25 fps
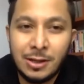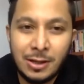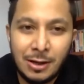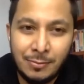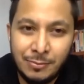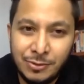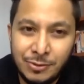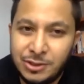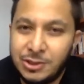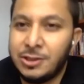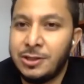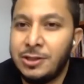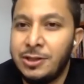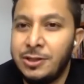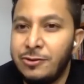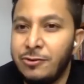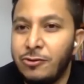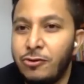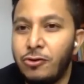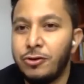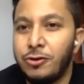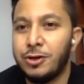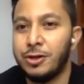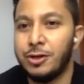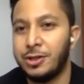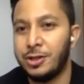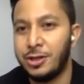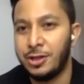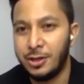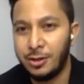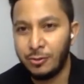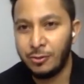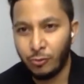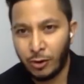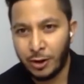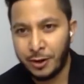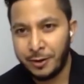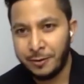Basically, you got tier
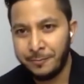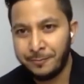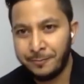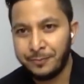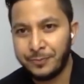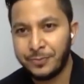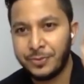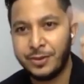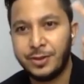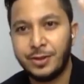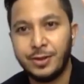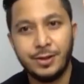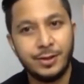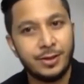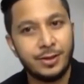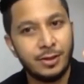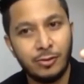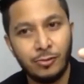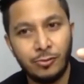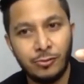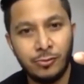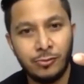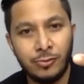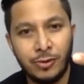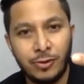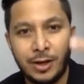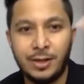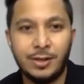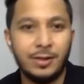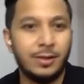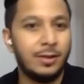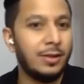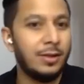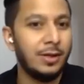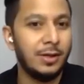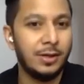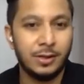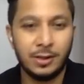1, tier 2, and
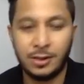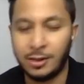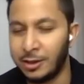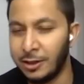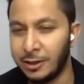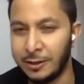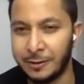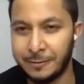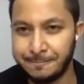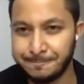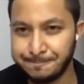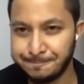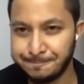tier 3.